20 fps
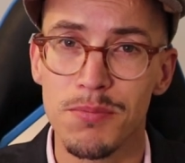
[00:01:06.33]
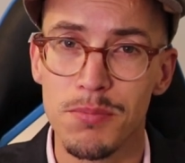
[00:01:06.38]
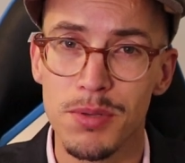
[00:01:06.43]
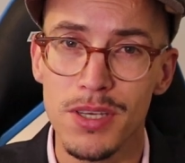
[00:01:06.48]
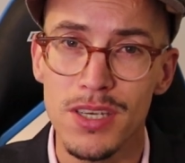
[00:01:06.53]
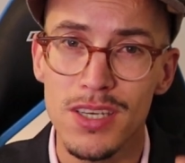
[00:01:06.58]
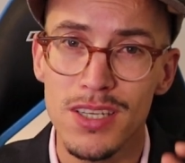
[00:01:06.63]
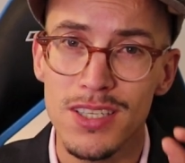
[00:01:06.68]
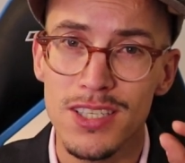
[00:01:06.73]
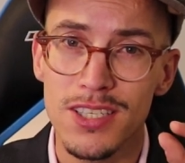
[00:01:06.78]

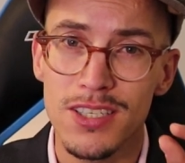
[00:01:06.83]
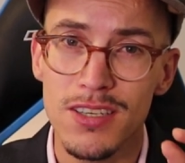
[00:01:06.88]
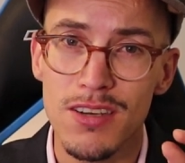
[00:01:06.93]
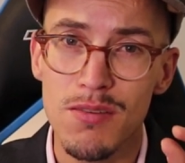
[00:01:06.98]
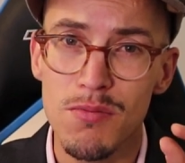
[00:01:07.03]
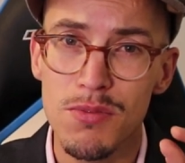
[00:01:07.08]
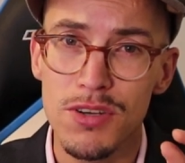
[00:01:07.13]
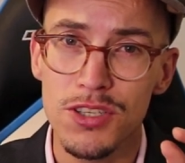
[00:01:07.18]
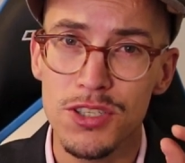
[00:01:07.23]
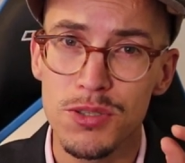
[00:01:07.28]
be it
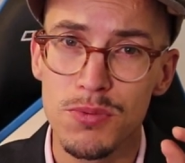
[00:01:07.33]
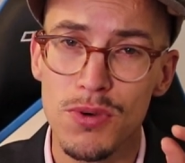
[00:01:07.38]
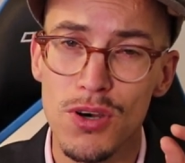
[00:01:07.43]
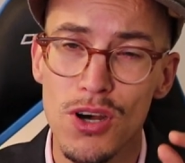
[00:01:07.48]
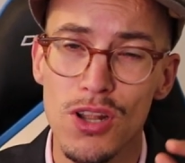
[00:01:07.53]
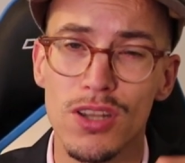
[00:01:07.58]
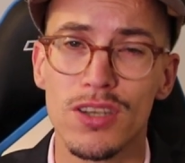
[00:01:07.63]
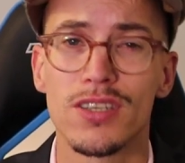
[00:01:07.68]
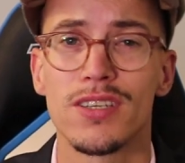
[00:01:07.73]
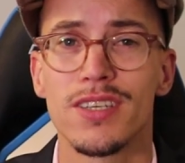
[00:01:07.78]
somewhat
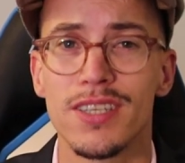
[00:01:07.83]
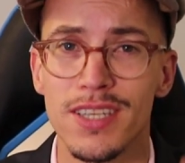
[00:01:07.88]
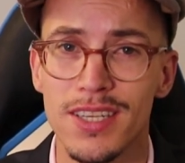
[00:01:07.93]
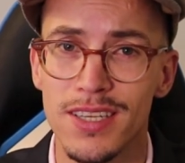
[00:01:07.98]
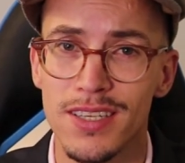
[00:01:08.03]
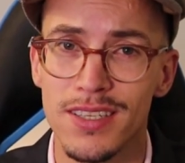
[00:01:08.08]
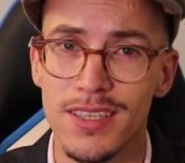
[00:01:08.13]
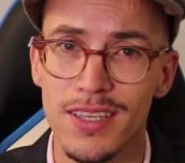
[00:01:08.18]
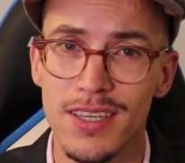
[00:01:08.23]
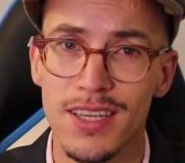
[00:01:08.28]
smaller,
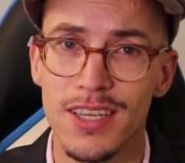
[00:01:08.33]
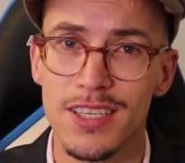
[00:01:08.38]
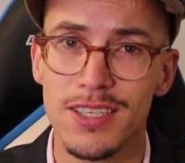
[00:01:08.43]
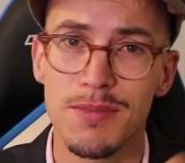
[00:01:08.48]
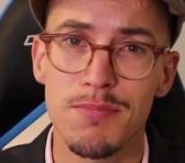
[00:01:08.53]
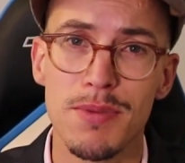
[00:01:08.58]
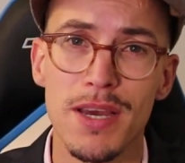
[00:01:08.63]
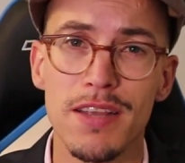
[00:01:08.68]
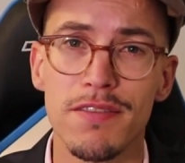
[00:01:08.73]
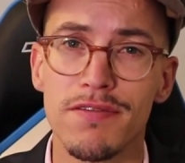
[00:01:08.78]
is the
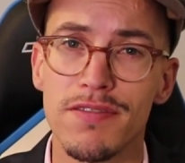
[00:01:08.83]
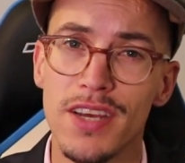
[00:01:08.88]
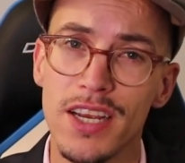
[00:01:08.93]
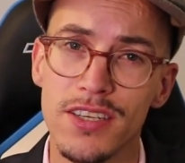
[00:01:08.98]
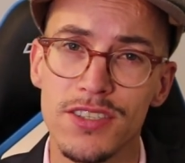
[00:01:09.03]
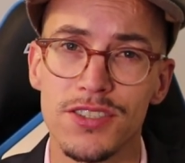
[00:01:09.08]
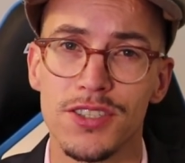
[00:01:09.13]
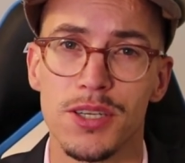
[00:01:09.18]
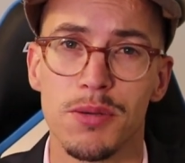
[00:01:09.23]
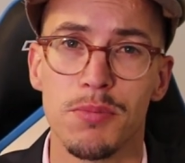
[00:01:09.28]
Mad
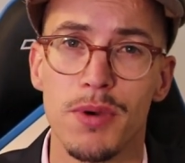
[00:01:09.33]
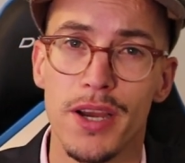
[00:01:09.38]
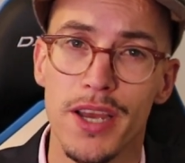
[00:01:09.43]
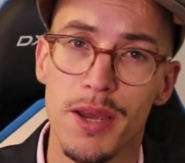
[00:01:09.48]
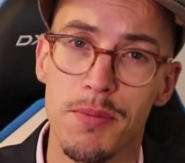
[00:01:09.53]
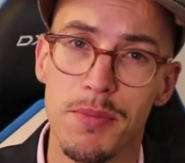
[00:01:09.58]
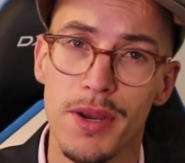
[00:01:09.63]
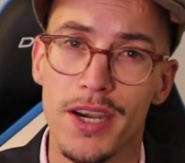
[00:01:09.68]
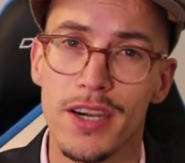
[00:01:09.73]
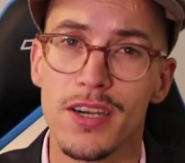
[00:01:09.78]
Factory by
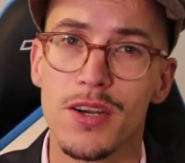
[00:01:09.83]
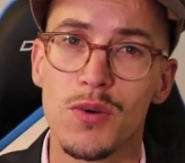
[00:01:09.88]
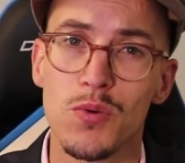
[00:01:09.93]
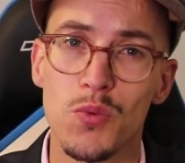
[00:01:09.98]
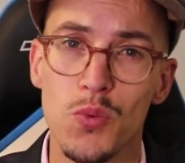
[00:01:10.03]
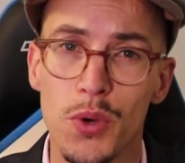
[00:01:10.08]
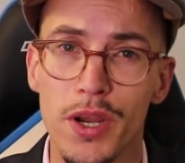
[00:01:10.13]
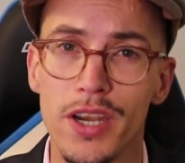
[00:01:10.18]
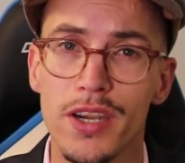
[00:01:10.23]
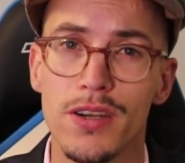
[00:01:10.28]

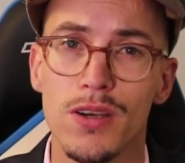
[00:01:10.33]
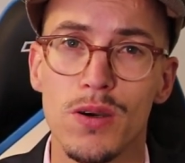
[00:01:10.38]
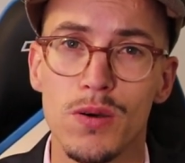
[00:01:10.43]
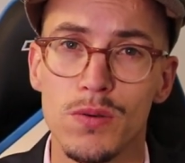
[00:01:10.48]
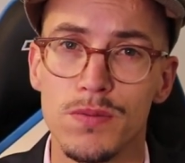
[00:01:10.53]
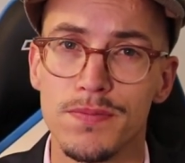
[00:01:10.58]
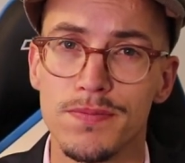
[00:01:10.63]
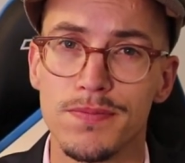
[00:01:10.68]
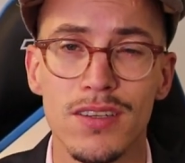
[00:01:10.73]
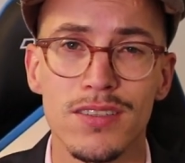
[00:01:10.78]
American Weirdo.
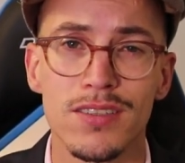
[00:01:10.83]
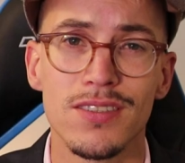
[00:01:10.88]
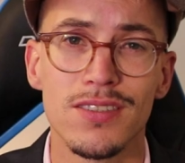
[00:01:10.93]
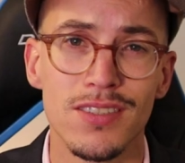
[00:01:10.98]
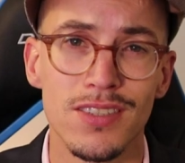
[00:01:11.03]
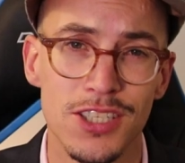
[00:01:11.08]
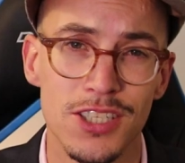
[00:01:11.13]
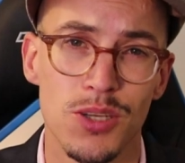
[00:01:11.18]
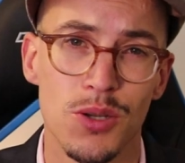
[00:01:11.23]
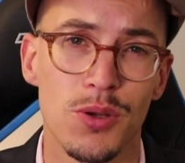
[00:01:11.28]

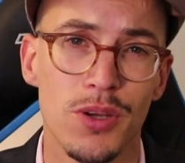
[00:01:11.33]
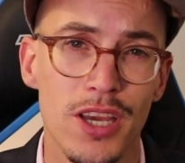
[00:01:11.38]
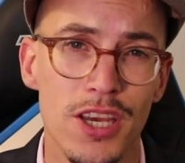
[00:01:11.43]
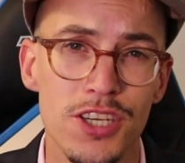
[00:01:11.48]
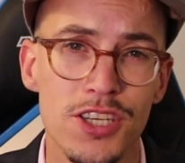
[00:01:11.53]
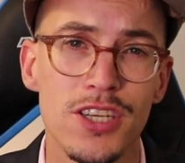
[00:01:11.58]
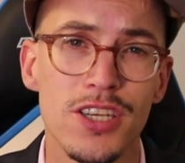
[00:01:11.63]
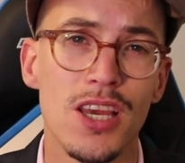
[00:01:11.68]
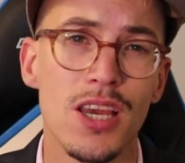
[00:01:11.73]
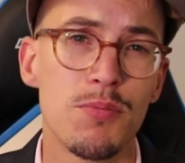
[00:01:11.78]
This
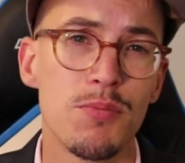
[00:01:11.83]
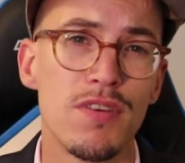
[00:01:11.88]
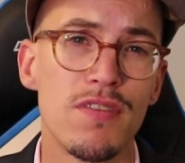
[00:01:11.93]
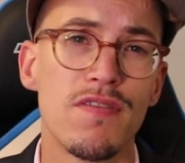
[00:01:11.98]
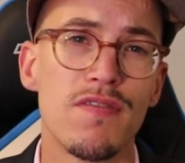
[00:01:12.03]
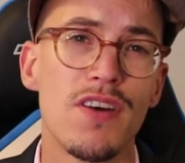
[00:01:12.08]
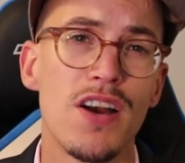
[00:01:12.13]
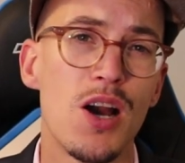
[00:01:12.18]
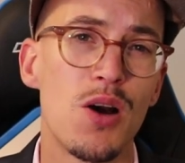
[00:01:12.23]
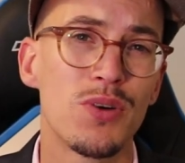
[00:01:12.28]
location can be
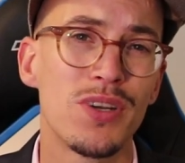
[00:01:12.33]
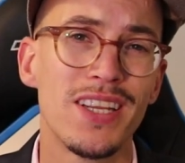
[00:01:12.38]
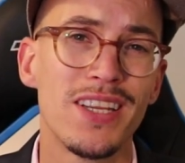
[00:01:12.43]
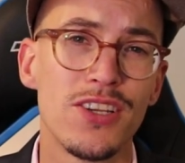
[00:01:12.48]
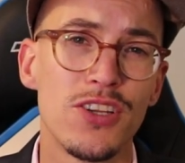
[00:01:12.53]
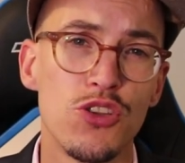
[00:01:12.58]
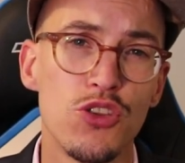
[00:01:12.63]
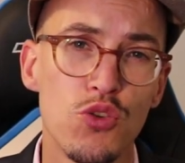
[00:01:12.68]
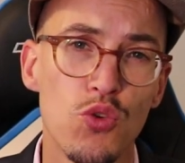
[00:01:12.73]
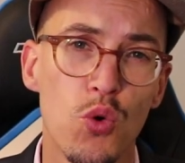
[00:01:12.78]
found in
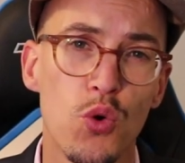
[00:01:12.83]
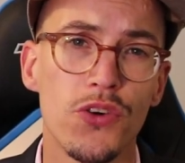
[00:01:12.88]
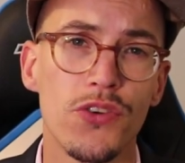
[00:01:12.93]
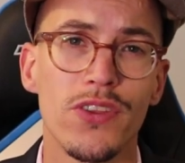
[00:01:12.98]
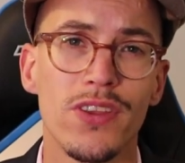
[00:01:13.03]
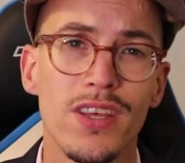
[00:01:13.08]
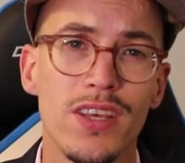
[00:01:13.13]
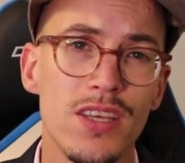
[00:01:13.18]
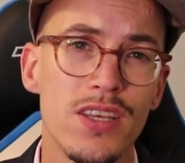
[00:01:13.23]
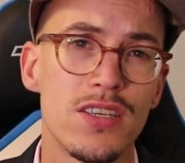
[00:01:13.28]
the
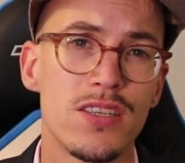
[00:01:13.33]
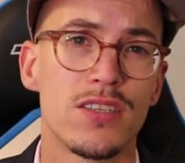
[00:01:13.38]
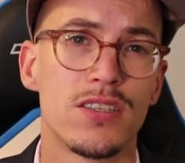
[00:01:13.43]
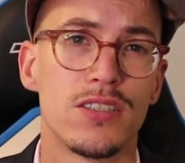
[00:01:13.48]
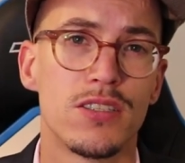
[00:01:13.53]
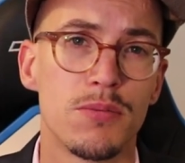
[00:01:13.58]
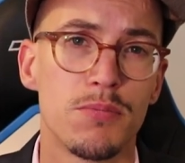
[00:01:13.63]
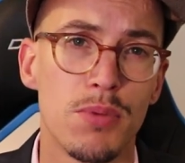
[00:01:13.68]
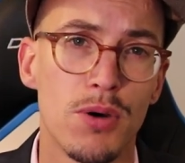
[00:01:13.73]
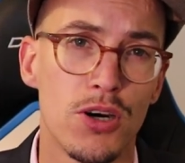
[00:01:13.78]

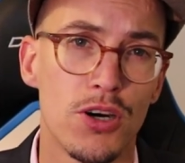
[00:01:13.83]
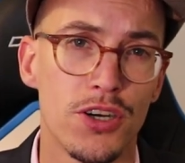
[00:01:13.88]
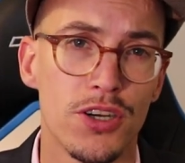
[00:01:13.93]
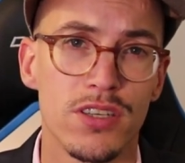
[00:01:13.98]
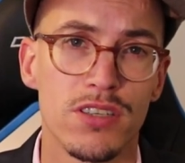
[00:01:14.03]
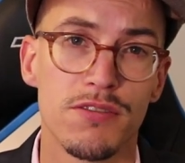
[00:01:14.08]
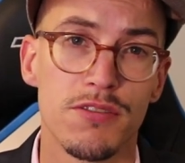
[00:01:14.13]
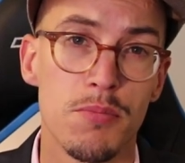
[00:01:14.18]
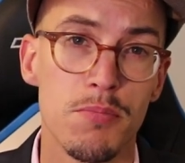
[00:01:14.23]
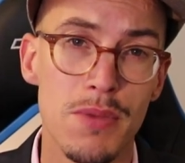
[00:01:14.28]
northeastern part
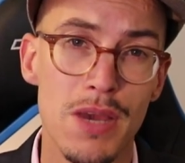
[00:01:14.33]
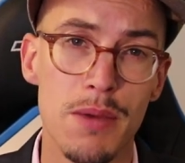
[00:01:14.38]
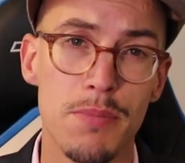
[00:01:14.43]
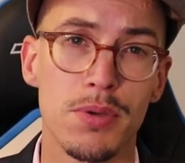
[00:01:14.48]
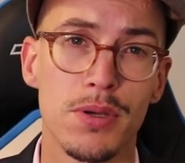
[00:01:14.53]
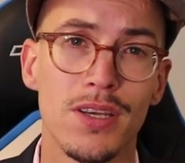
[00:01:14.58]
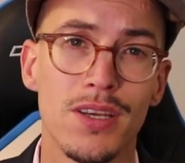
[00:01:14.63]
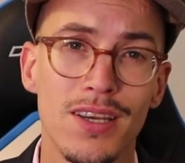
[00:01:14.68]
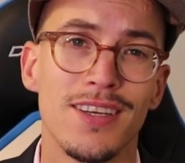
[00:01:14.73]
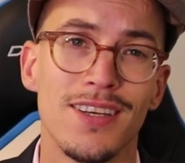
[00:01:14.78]
of the map,
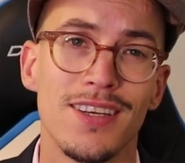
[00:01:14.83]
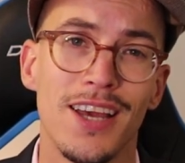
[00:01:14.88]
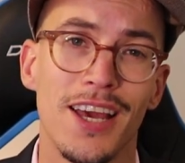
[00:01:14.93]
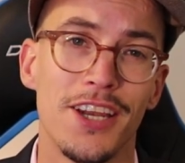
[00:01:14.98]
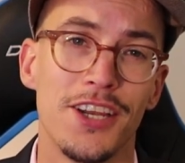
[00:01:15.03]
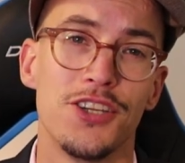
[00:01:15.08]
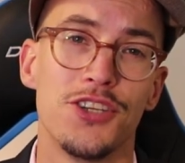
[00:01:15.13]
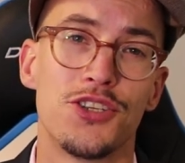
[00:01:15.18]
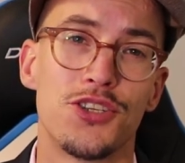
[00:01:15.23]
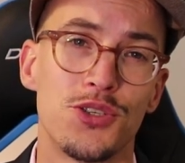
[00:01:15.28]
and
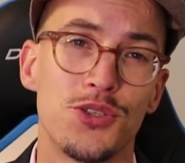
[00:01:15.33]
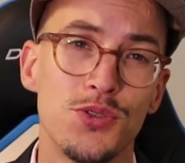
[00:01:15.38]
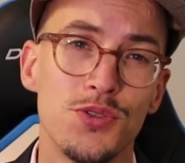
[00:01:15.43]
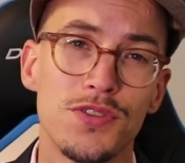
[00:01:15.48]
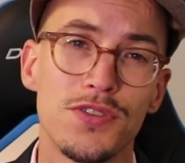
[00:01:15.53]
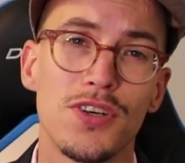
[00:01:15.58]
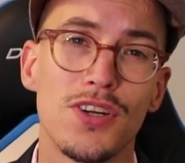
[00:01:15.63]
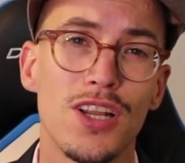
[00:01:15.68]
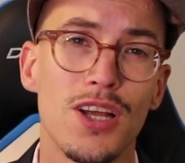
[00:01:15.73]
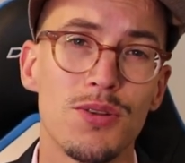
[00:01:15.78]
in true
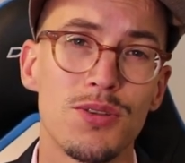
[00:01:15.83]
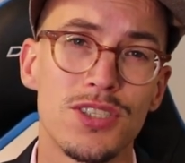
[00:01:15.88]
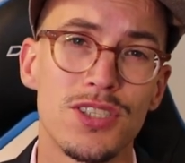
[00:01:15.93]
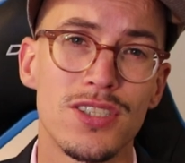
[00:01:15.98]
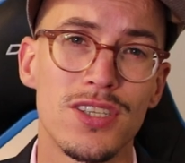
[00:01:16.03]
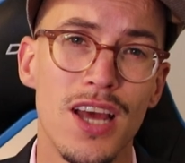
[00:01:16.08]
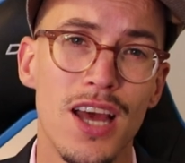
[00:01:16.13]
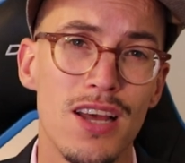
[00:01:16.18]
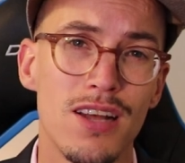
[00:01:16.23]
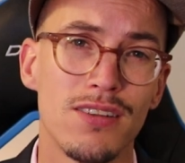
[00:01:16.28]
Fallout
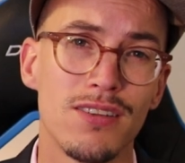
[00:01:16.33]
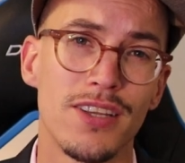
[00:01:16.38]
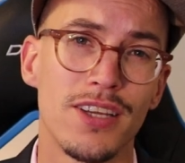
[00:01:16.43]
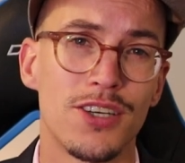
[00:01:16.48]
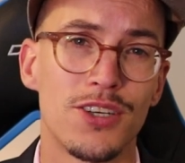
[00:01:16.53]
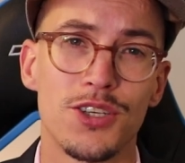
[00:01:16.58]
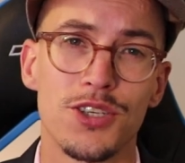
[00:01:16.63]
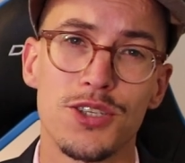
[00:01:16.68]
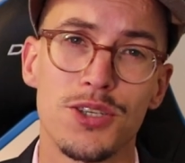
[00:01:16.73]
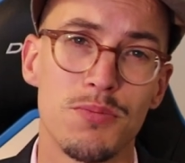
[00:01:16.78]
style there
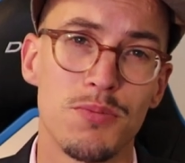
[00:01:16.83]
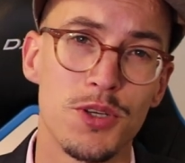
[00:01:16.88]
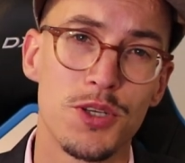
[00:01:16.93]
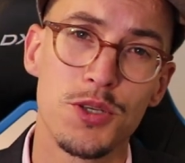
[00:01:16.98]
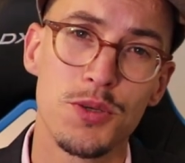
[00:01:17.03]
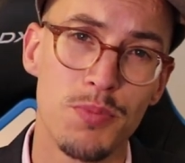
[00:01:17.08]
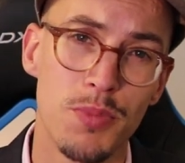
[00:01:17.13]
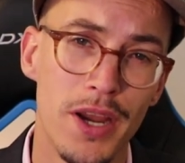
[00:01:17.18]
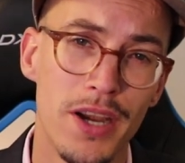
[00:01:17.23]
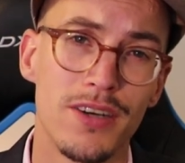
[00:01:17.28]
are some
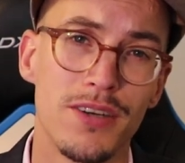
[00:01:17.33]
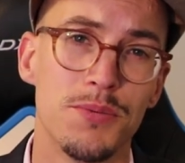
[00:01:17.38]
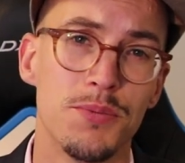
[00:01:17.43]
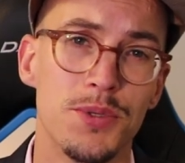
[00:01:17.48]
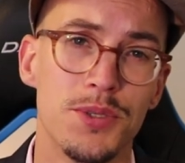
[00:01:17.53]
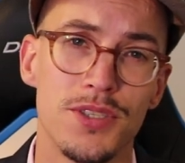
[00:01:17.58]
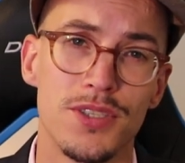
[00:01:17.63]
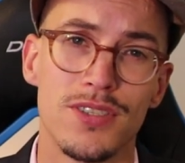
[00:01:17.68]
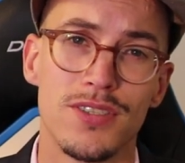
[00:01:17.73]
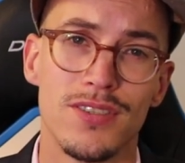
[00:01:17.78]

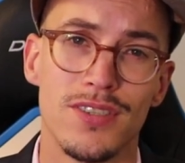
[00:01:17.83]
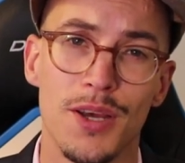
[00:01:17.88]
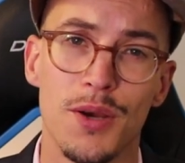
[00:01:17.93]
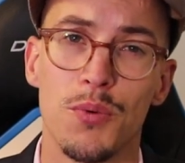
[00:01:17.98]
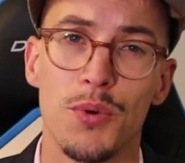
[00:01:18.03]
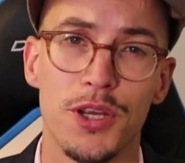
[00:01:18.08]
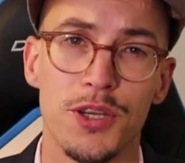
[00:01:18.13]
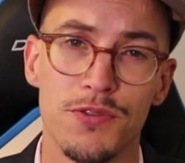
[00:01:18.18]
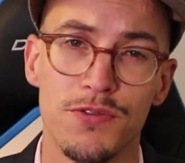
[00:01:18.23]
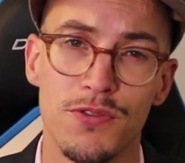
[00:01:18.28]
experiments that
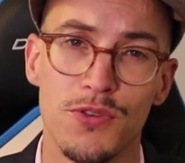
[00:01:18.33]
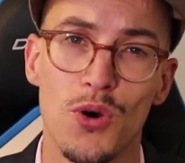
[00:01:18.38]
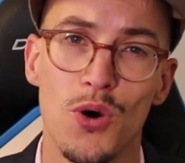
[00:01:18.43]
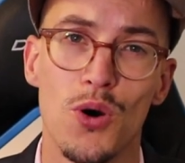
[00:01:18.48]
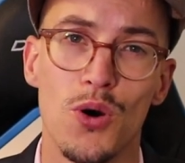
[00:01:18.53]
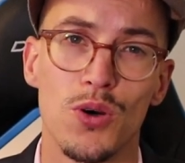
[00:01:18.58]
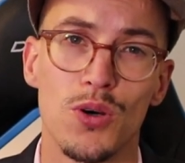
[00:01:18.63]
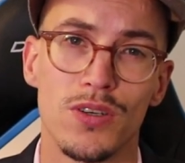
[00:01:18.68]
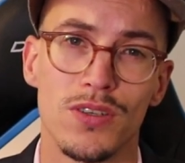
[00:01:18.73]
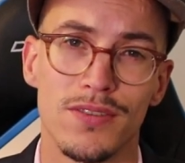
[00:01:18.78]
went wrong.